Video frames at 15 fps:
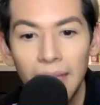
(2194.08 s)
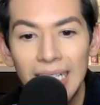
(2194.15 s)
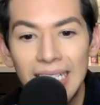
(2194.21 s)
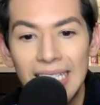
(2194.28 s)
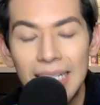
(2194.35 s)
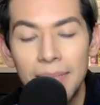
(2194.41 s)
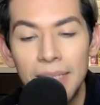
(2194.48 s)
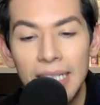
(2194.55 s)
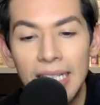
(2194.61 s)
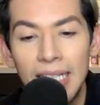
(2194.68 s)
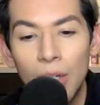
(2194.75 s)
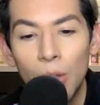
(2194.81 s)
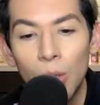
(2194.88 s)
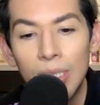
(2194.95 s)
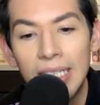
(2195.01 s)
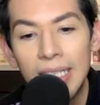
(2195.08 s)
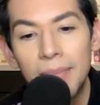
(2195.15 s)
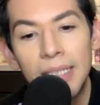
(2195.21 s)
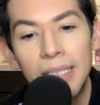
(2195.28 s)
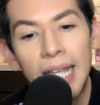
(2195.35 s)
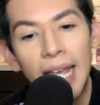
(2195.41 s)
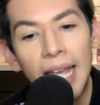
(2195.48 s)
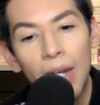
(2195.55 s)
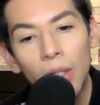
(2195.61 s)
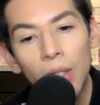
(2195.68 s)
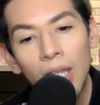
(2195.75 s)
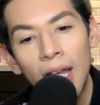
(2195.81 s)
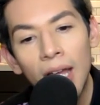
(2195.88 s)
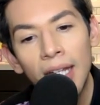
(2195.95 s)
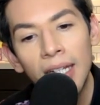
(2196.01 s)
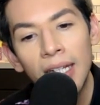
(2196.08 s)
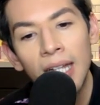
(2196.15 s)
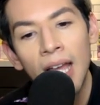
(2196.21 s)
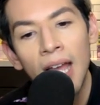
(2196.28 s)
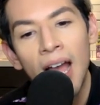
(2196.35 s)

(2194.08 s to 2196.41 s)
Team Dina or Team Caroline?